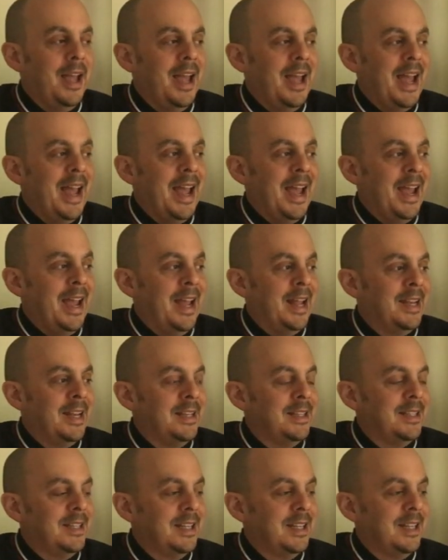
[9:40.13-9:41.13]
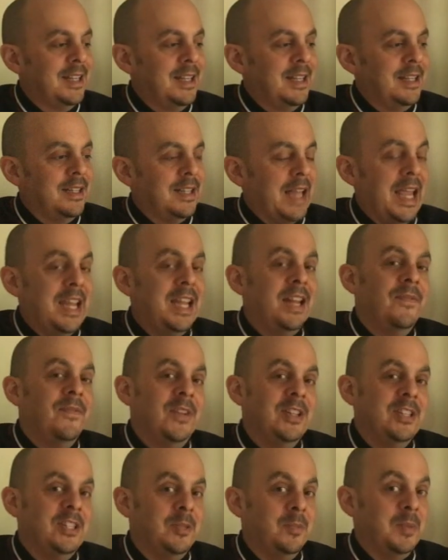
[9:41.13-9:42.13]
and they
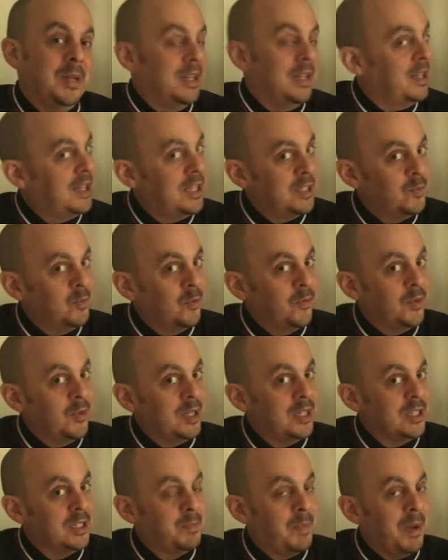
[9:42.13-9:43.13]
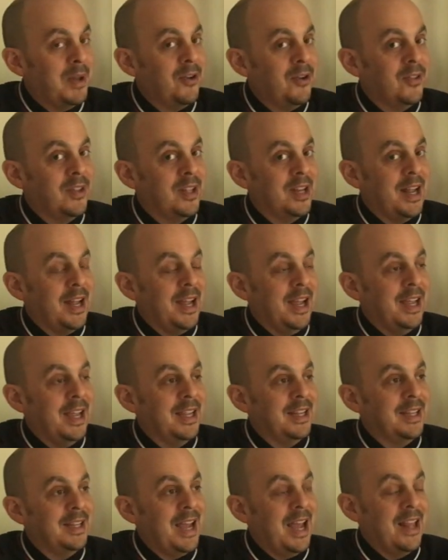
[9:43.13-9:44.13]
convinced me that this movie is better than
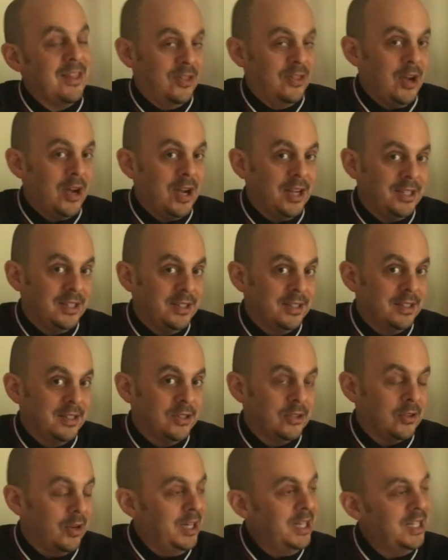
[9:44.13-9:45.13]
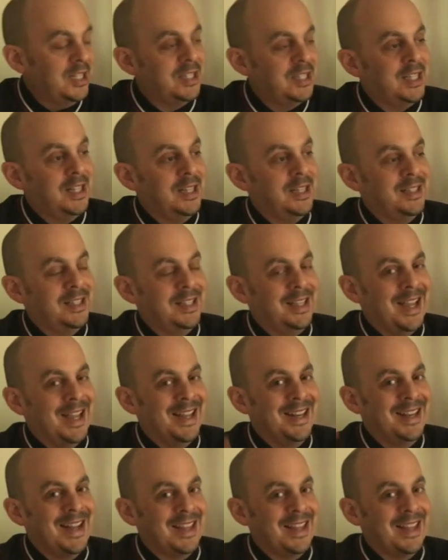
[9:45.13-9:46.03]
I had thought. So I need to see this again.